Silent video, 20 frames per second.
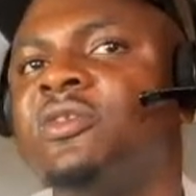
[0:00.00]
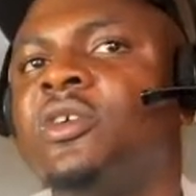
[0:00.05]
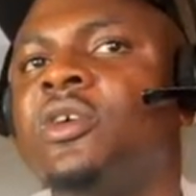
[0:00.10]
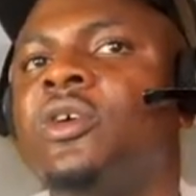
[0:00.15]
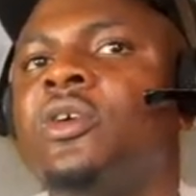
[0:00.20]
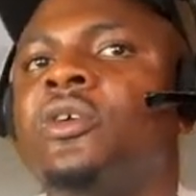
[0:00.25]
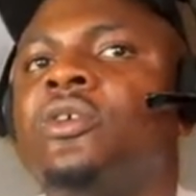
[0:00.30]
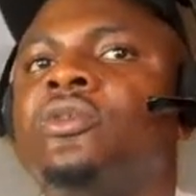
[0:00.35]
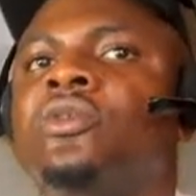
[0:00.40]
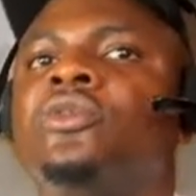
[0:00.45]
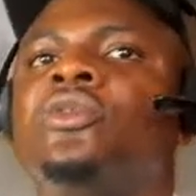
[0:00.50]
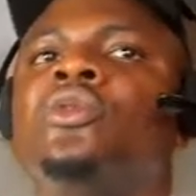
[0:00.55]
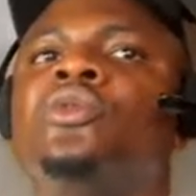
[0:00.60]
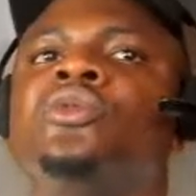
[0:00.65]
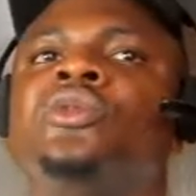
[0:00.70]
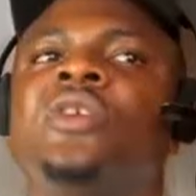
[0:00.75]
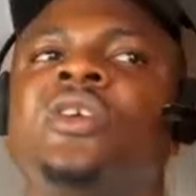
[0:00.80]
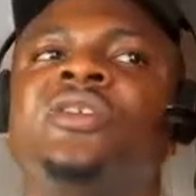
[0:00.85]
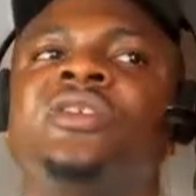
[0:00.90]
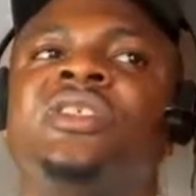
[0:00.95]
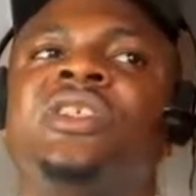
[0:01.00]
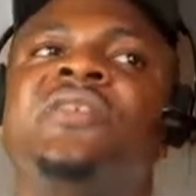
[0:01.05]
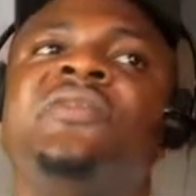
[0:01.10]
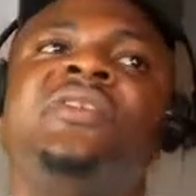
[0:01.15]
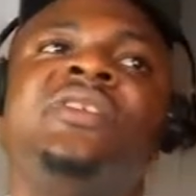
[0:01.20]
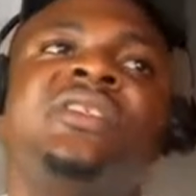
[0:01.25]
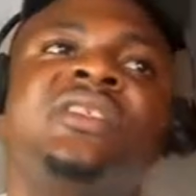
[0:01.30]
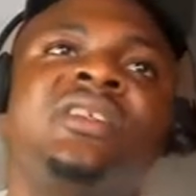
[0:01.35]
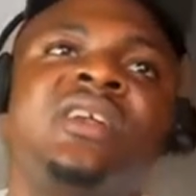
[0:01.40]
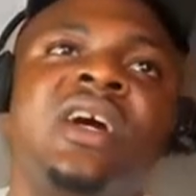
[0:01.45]
Google will just give this
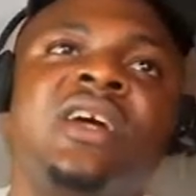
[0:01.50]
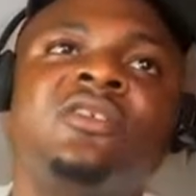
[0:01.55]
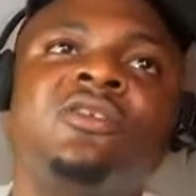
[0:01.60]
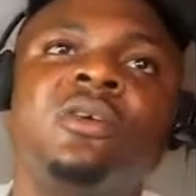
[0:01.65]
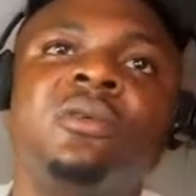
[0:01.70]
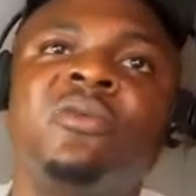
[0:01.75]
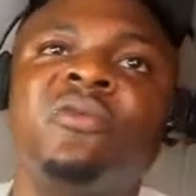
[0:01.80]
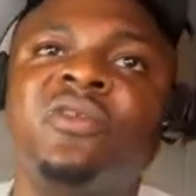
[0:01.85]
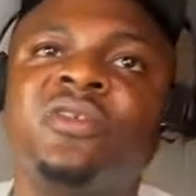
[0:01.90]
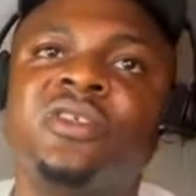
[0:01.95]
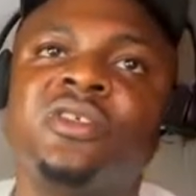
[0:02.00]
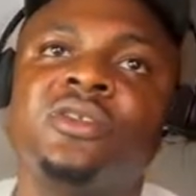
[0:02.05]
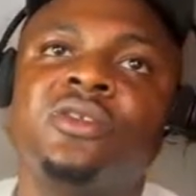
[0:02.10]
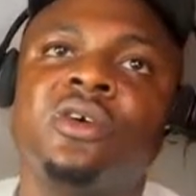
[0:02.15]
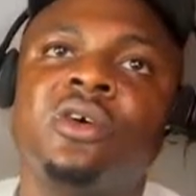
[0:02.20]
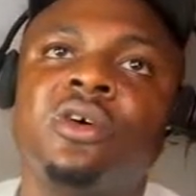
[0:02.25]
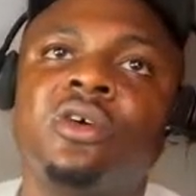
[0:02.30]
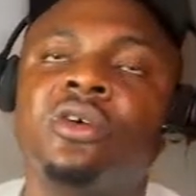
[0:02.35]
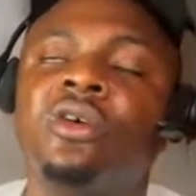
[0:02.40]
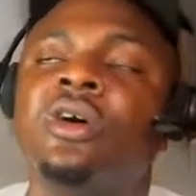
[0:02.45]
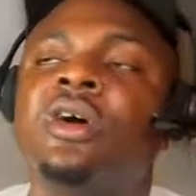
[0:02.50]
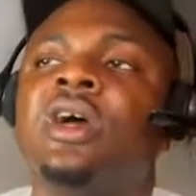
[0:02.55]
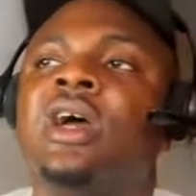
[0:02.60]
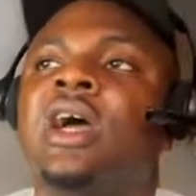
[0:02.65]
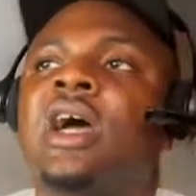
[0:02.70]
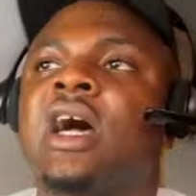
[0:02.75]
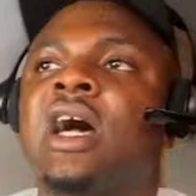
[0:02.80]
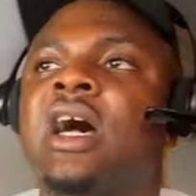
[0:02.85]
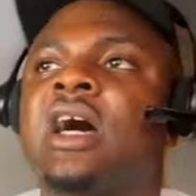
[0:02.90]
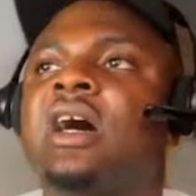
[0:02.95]
random visitor
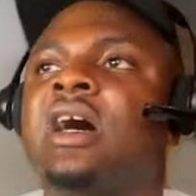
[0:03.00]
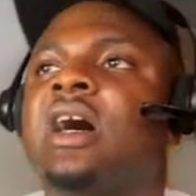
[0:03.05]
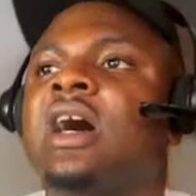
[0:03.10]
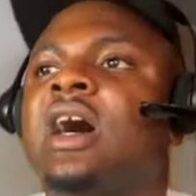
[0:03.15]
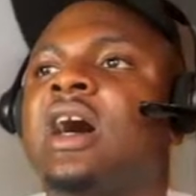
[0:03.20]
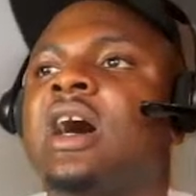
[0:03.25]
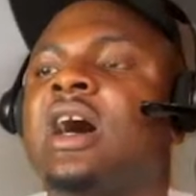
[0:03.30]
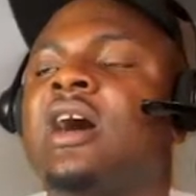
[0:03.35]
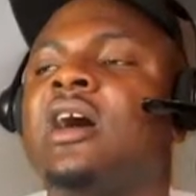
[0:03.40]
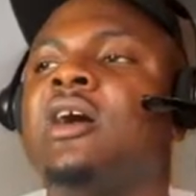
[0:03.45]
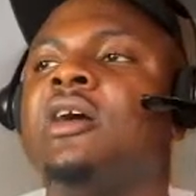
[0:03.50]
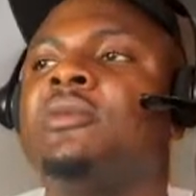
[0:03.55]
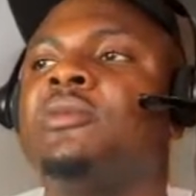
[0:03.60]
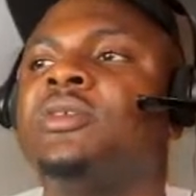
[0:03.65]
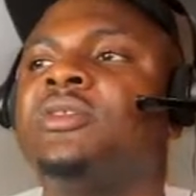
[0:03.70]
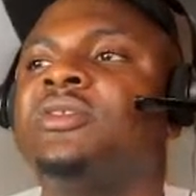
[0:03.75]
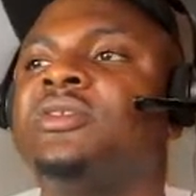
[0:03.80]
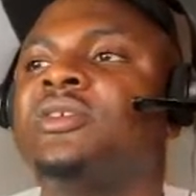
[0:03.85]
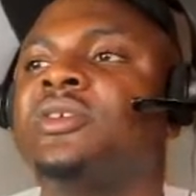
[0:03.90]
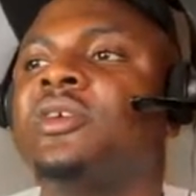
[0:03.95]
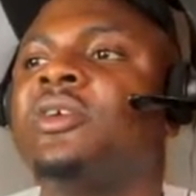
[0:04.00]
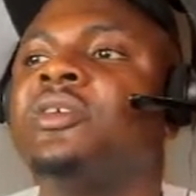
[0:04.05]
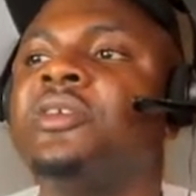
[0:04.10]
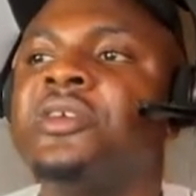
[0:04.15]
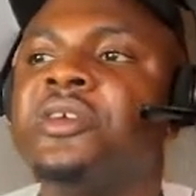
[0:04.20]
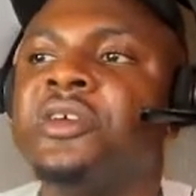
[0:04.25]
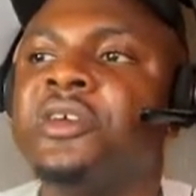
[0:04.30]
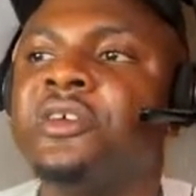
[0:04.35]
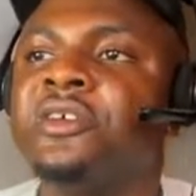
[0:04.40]
what is it called again?